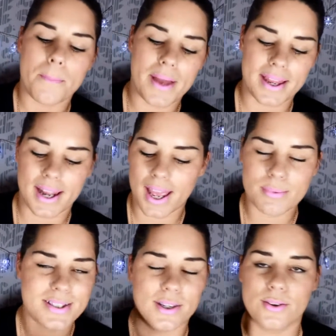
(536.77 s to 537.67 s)
But
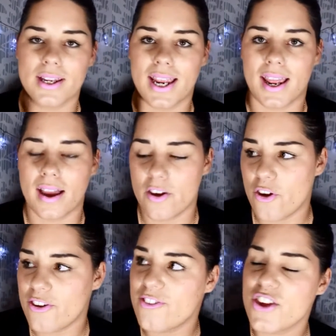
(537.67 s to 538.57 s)
absolutely
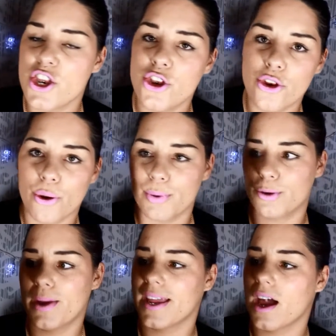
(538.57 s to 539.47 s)

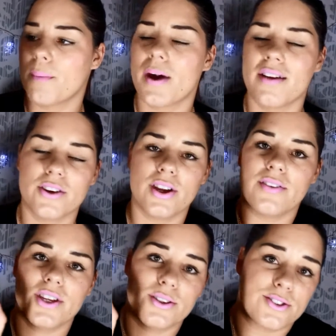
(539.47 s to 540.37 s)
phenomenal makeup. I've only
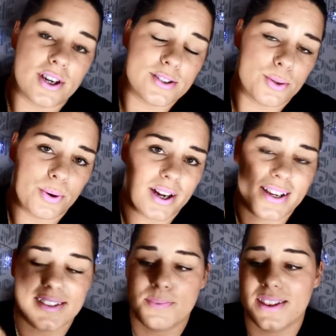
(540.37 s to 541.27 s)
ever used drugstore
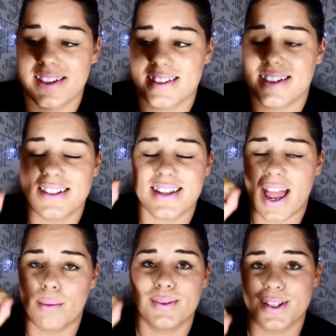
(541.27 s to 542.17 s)
products, but this is
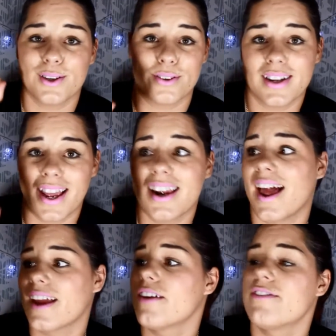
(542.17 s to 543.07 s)
absolutely
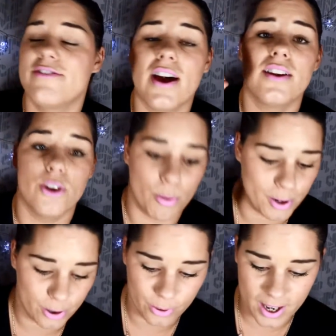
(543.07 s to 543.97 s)
like
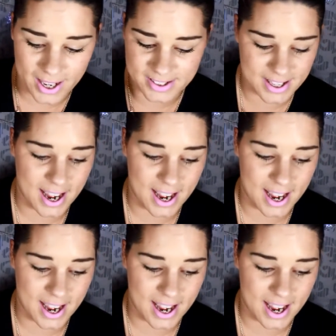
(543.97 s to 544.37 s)
phenomenal. I just